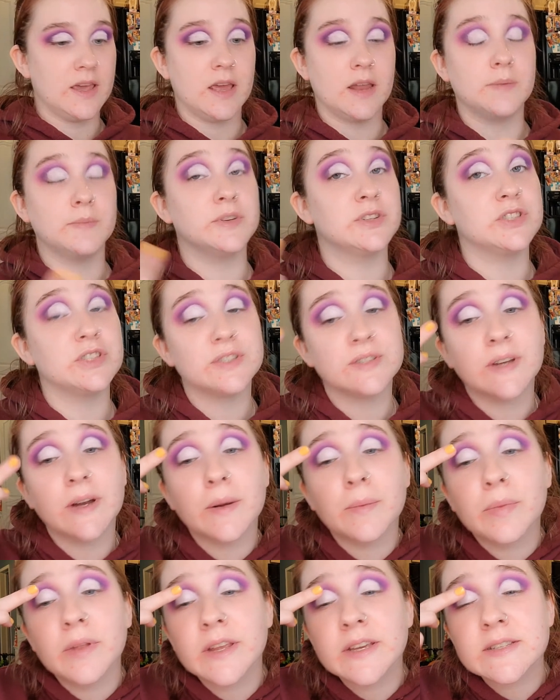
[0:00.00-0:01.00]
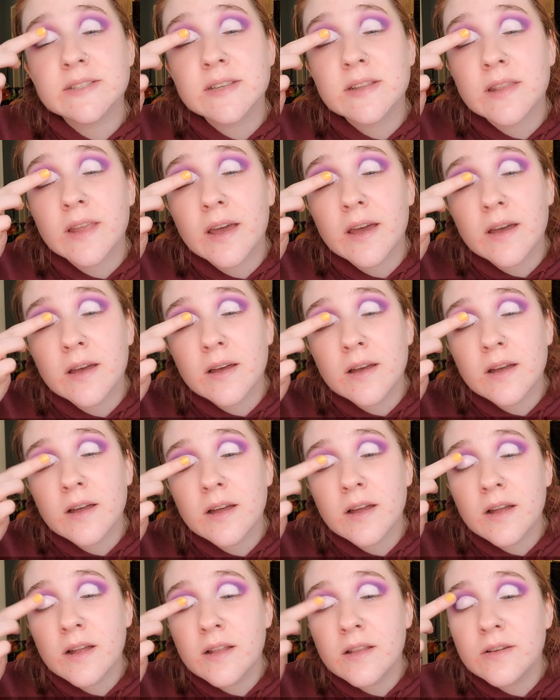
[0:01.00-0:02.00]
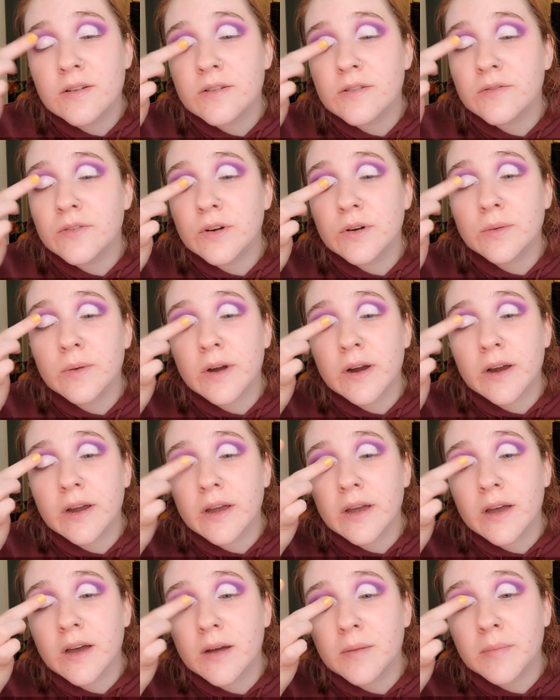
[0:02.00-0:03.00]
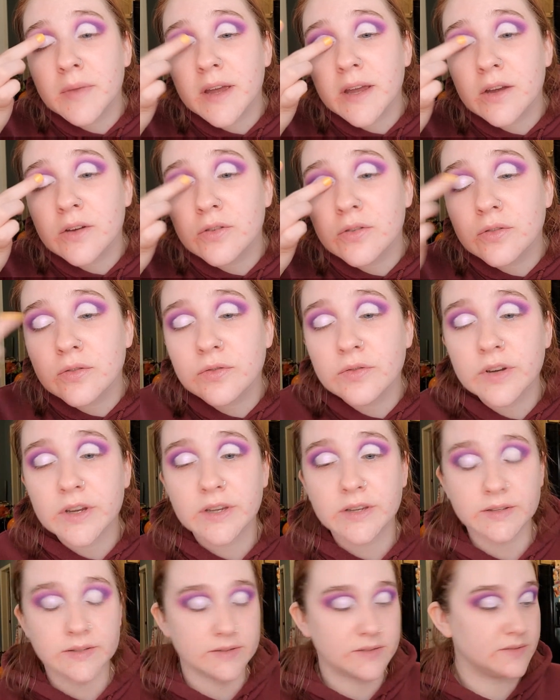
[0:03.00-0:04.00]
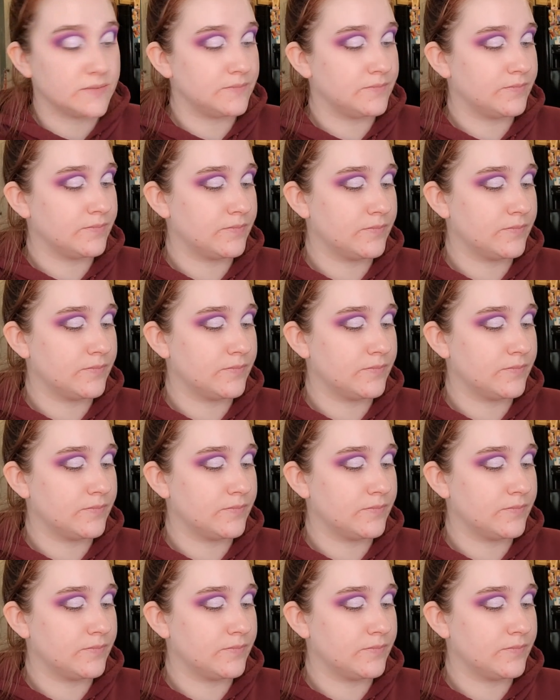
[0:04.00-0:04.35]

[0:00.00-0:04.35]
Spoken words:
And I'm going to just start placing that all over where I cut my crease.